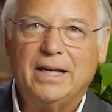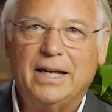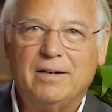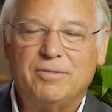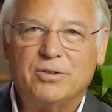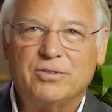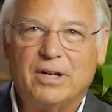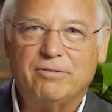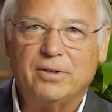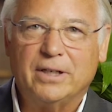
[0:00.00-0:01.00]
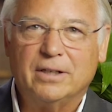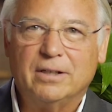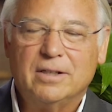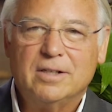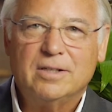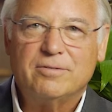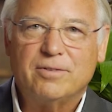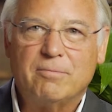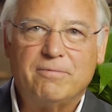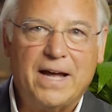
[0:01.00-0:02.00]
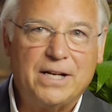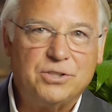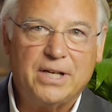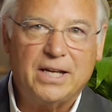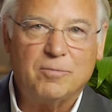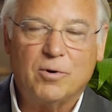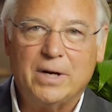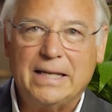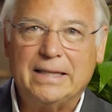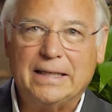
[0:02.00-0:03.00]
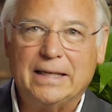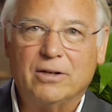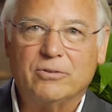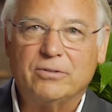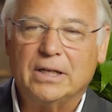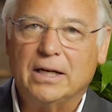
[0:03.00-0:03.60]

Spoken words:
and if you're suffering from fat shame or anything else,